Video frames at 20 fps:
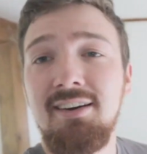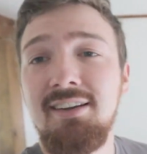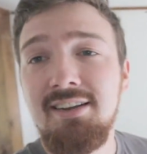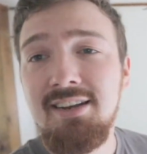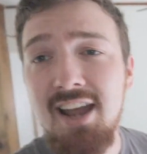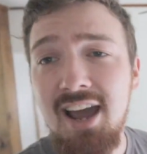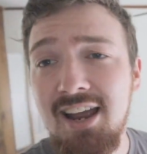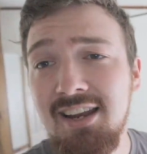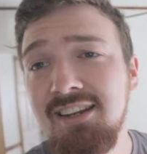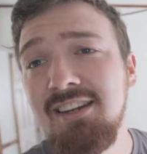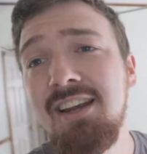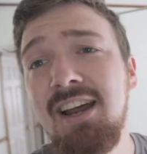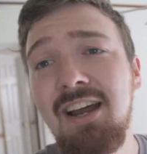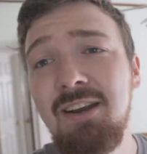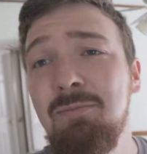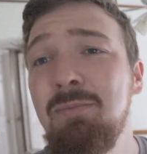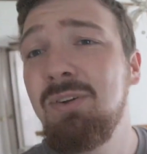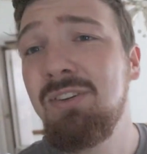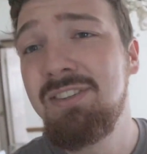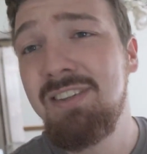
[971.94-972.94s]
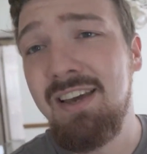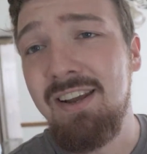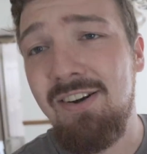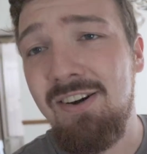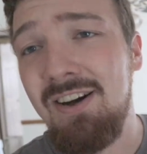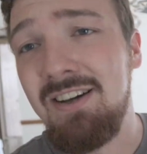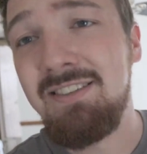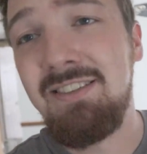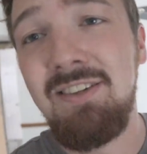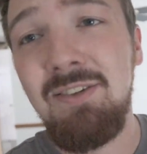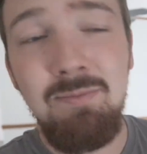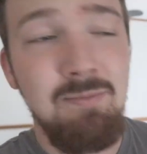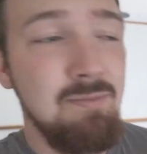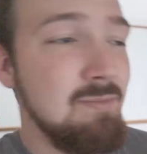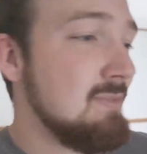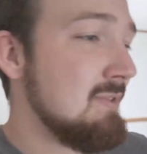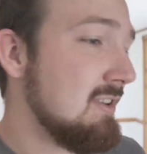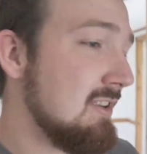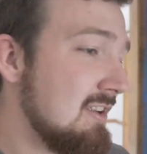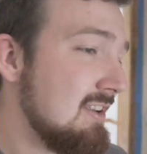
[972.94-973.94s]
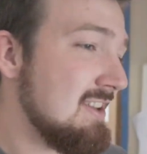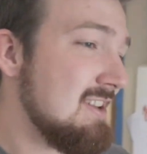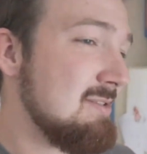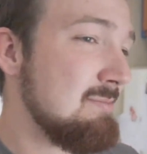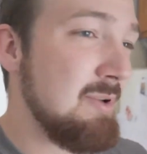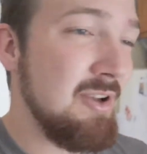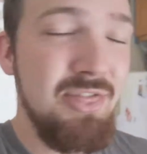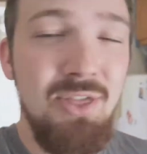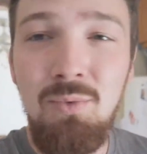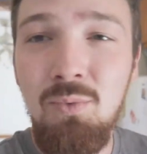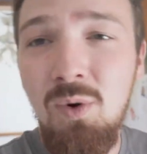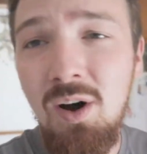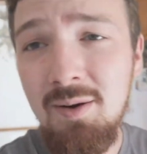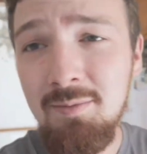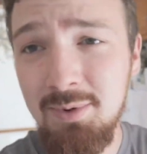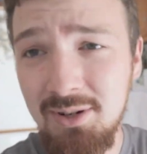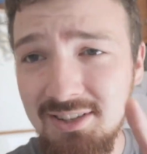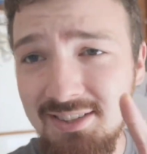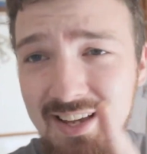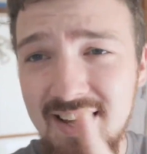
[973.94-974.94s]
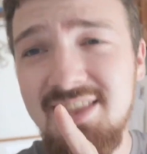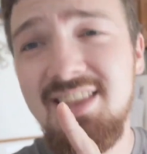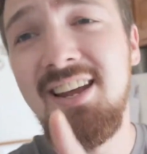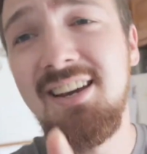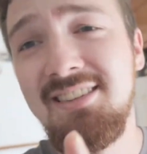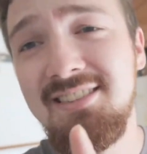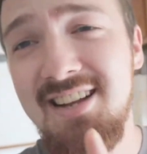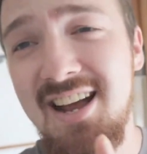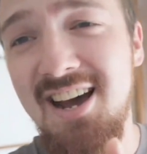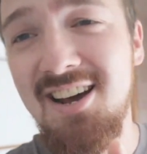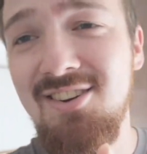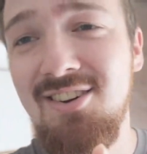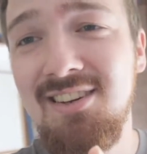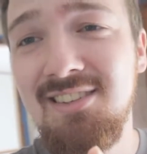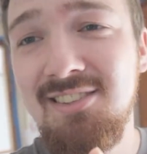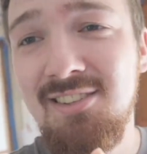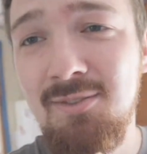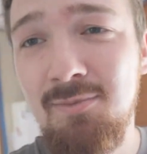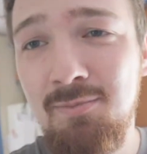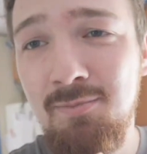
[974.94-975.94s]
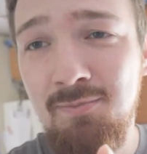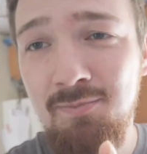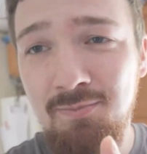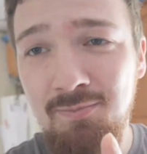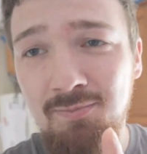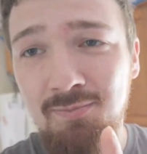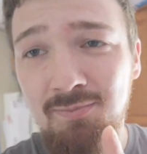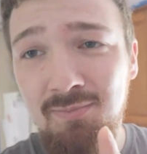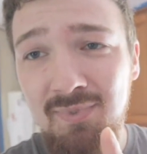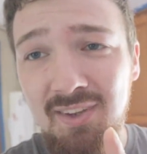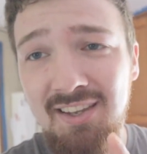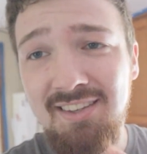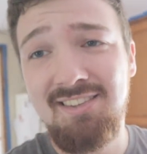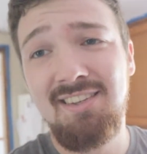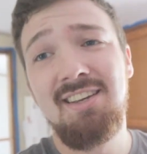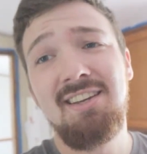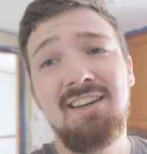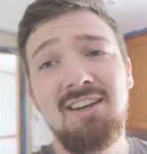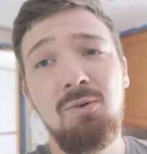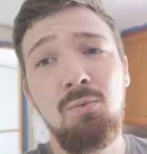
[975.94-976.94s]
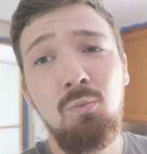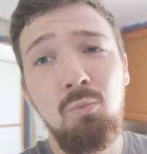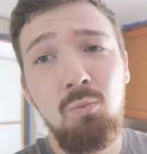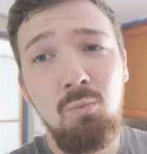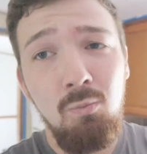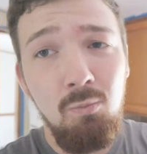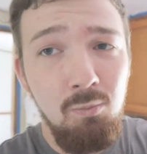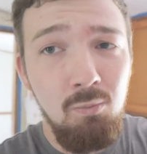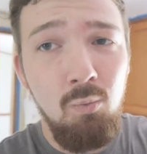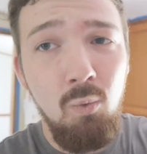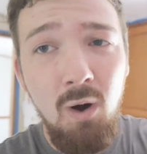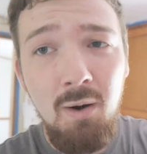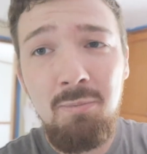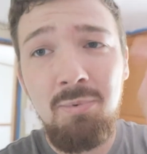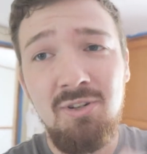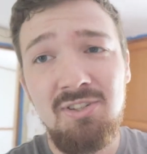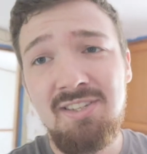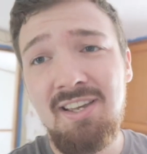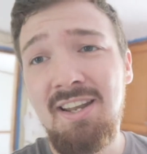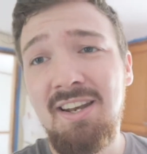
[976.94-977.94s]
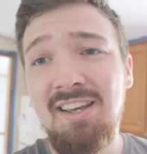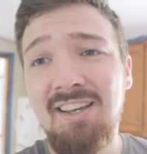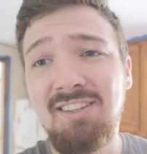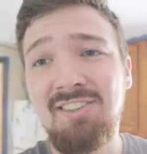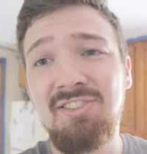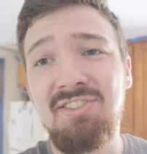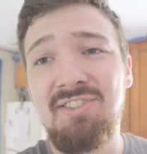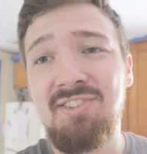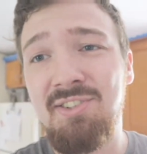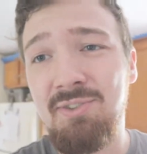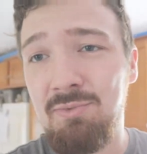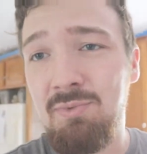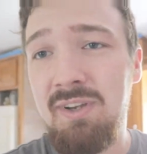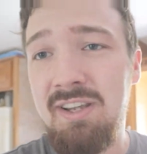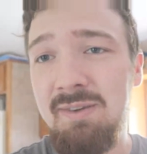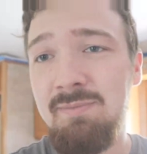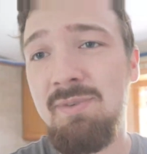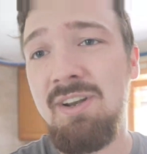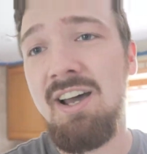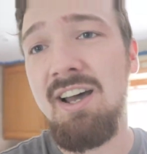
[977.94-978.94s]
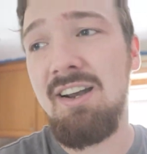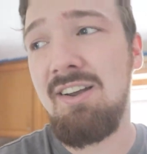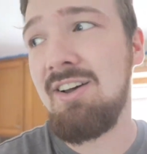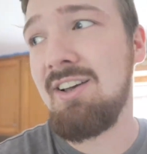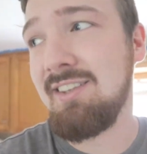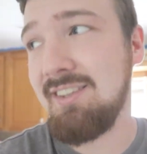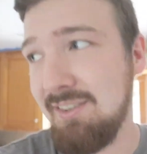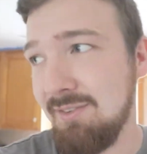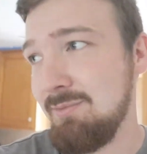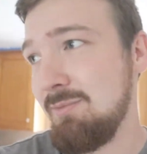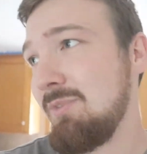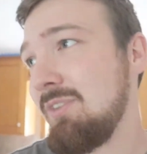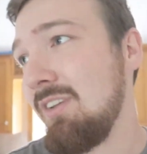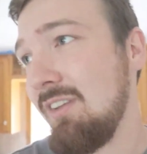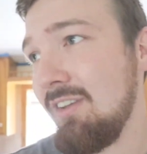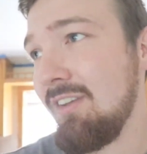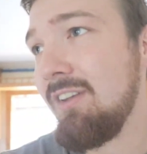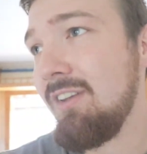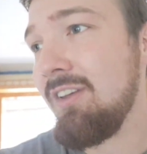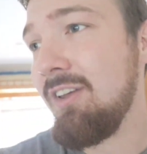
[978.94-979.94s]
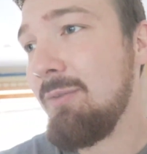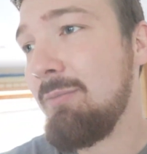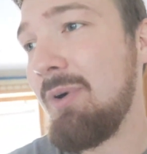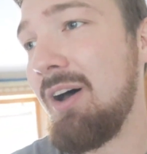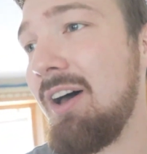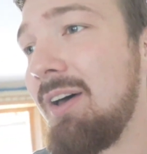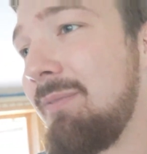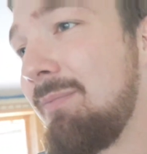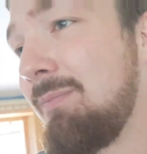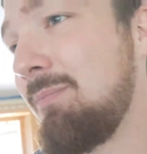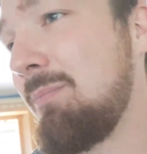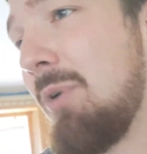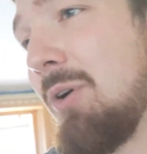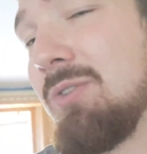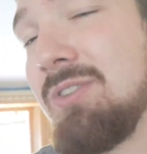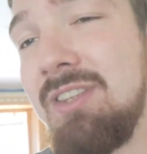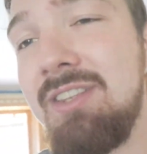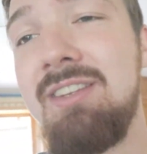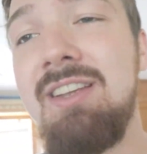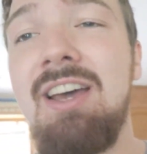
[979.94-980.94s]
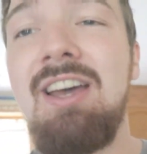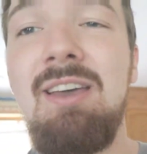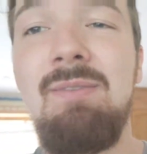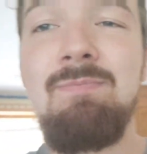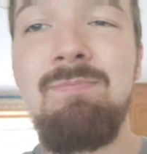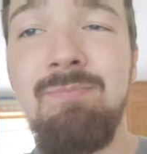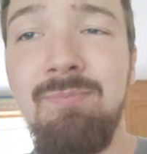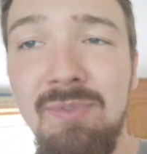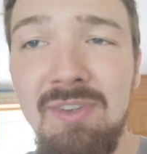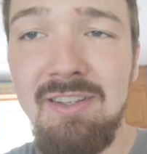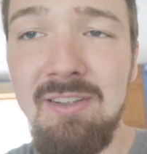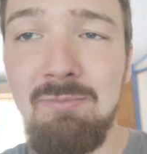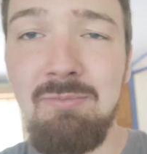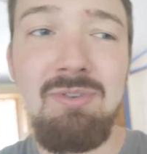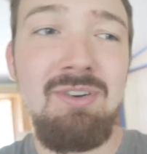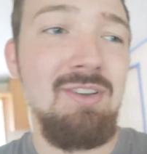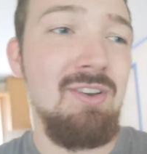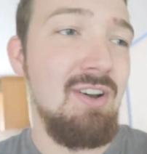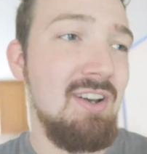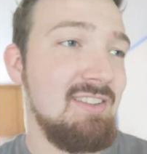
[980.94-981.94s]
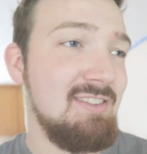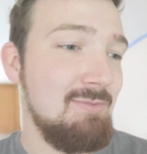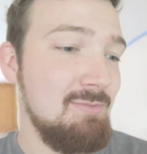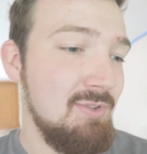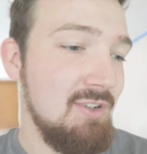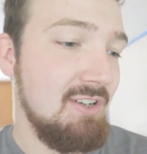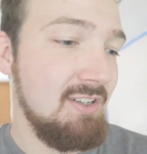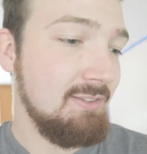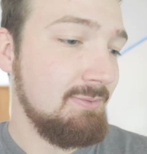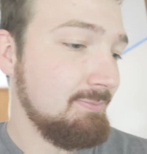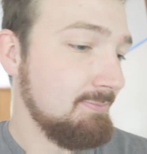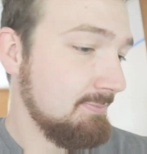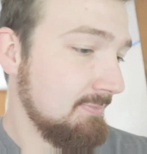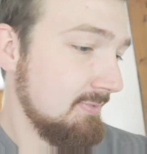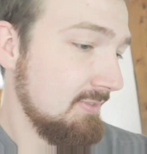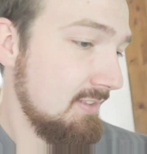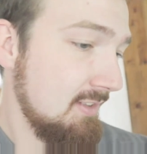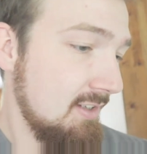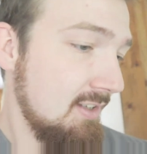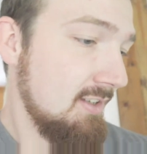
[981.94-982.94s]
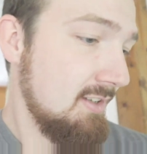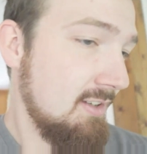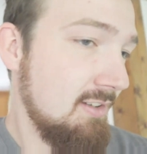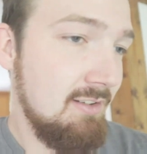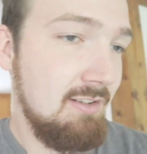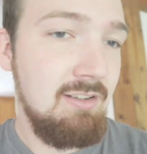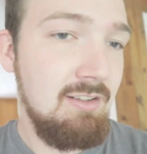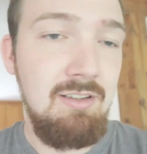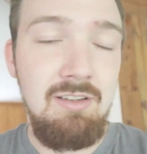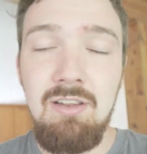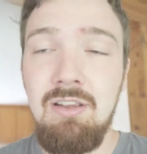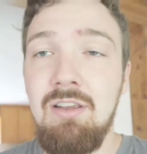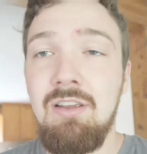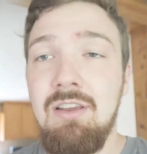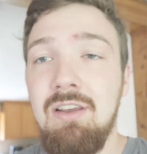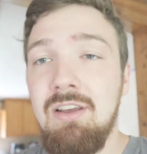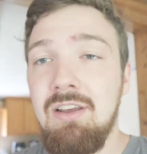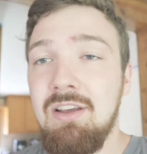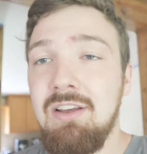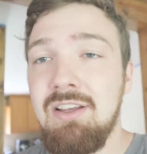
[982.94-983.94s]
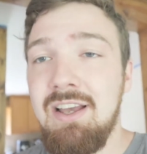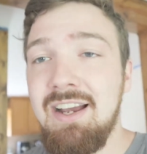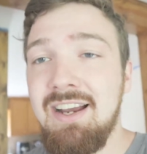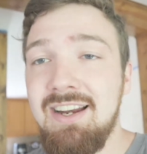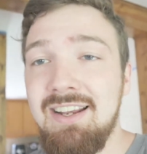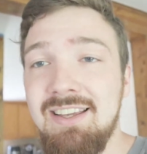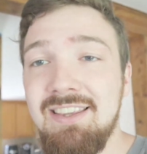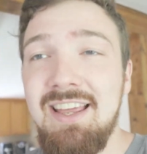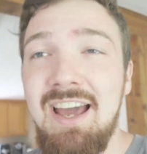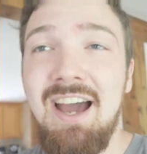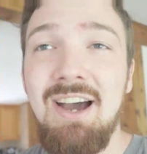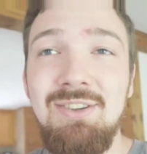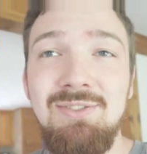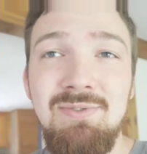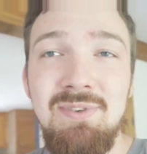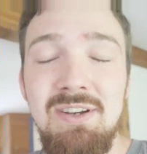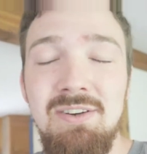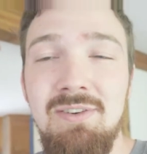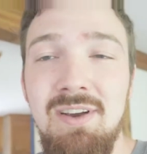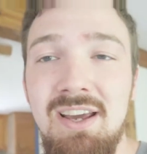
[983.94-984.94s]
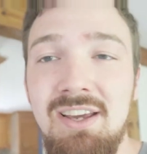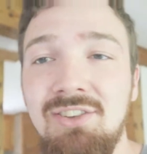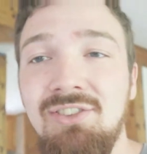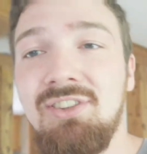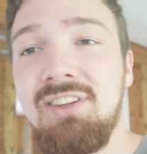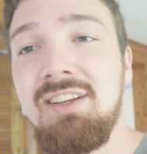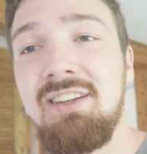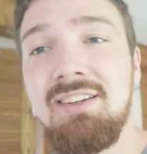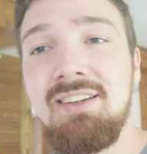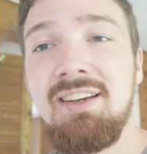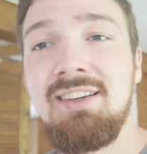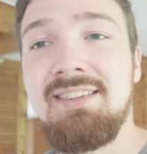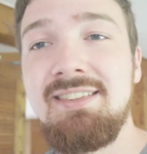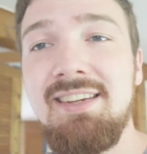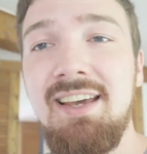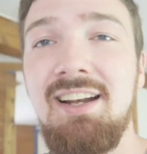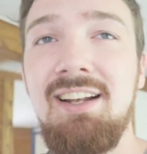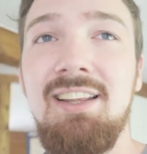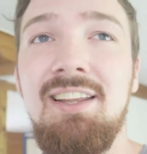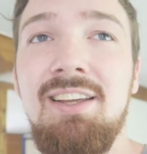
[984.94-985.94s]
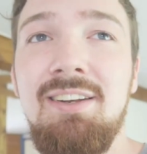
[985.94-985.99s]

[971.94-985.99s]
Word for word: 99% awesome. But the 1% that is not awesome is like a 1% extreme not awesome. But most of the time, he's a pretty awesome dog. I gotta get the house rearranged and settle